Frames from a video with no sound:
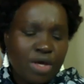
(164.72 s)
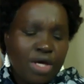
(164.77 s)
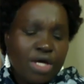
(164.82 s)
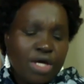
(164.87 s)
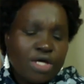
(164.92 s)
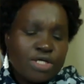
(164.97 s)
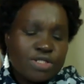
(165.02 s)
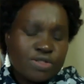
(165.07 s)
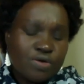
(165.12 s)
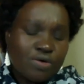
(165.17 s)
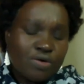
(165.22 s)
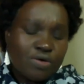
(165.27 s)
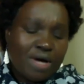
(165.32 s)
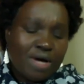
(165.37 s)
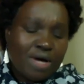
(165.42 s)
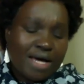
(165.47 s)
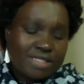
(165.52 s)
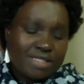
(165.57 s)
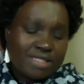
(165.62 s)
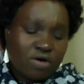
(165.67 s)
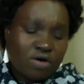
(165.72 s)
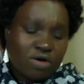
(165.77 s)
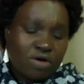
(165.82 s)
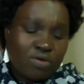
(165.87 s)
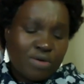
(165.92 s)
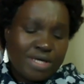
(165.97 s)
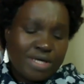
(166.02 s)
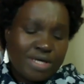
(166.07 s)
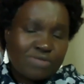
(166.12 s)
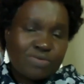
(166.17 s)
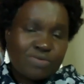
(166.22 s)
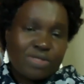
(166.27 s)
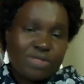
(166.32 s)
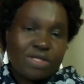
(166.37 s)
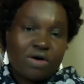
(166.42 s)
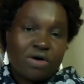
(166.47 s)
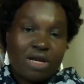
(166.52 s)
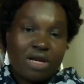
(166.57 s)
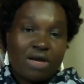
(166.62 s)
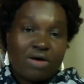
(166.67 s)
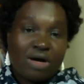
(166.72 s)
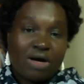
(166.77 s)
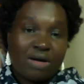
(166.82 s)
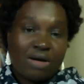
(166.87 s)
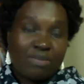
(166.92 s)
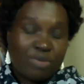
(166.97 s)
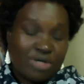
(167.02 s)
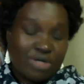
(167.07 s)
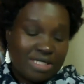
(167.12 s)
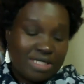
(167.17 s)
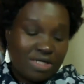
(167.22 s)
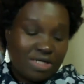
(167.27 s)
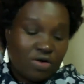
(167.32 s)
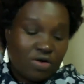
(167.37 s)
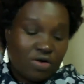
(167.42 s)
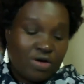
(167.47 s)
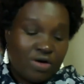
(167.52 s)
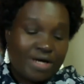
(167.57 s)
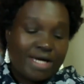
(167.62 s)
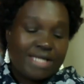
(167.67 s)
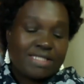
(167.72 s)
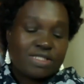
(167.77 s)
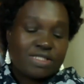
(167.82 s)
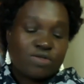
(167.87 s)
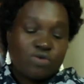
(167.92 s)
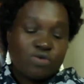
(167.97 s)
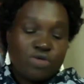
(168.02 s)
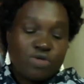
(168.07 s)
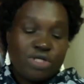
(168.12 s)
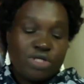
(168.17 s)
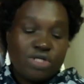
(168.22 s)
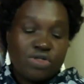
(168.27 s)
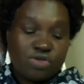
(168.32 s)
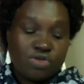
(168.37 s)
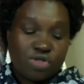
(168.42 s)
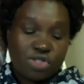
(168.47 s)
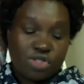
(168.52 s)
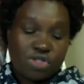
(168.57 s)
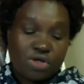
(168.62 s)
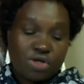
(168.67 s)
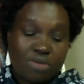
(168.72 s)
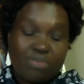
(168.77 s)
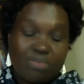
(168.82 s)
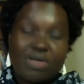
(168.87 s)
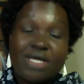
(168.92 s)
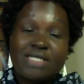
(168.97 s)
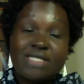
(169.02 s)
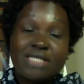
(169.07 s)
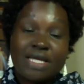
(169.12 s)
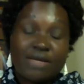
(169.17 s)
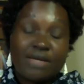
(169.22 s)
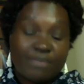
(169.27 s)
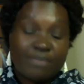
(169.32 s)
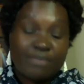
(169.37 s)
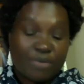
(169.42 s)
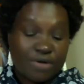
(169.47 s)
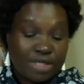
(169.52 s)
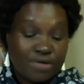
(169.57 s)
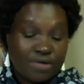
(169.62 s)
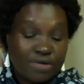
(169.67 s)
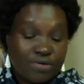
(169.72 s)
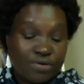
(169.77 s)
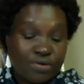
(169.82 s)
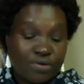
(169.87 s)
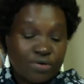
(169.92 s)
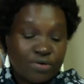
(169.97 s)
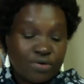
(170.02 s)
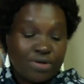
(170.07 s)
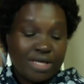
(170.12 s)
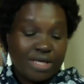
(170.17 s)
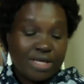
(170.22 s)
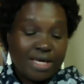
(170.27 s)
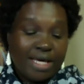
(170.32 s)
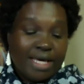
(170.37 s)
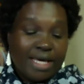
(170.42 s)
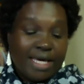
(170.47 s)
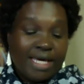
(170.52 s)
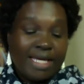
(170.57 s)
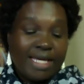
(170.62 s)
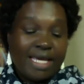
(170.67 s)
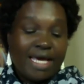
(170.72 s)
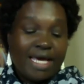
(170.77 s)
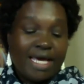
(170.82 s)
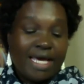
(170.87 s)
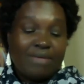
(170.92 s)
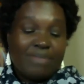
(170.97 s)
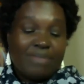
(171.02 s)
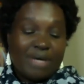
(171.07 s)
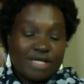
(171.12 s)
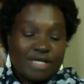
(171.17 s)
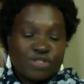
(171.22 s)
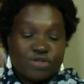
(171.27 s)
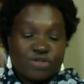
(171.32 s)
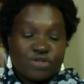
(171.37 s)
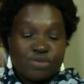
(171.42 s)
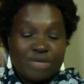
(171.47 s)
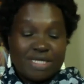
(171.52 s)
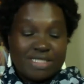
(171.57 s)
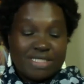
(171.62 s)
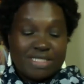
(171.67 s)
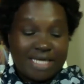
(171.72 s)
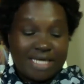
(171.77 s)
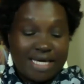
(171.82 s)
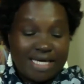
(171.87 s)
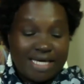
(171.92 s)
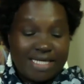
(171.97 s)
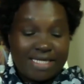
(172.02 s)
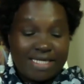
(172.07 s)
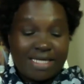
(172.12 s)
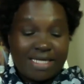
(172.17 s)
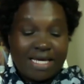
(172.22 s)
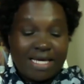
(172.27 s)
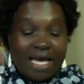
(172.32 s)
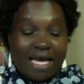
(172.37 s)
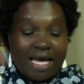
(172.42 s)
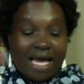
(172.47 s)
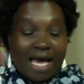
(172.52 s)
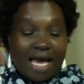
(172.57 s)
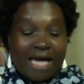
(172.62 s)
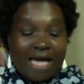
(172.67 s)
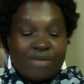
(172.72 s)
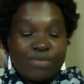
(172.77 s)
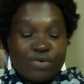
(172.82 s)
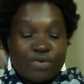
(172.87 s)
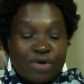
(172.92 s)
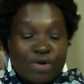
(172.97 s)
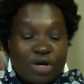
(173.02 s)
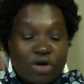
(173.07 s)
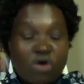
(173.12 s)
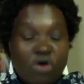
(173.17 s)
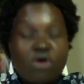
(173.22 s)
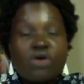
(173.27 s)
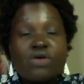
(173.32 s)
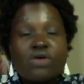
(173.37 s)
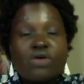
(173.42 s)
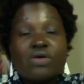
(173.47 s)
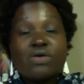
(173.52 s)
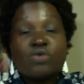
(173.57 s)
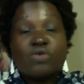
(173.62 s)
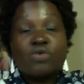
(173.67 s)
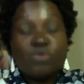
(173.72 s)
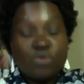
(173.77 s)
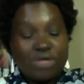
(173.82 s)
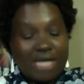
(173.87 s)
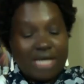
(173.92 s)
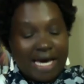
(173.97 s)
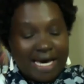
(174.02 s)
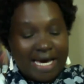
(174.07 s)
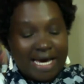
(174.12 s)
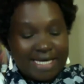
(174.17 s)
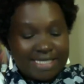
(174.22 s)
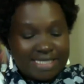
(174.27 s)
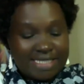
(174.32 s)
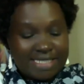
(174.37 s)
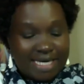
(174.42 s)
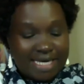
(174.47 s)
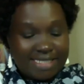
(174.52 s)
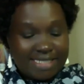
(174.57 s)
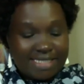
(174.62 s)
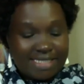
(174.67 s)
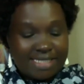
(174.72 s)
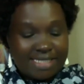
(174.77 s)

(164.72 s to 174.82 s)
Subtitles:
So as always, with all our bodily organs, good nutrition plays an important role in helping us to maintain and prolong good eyesight,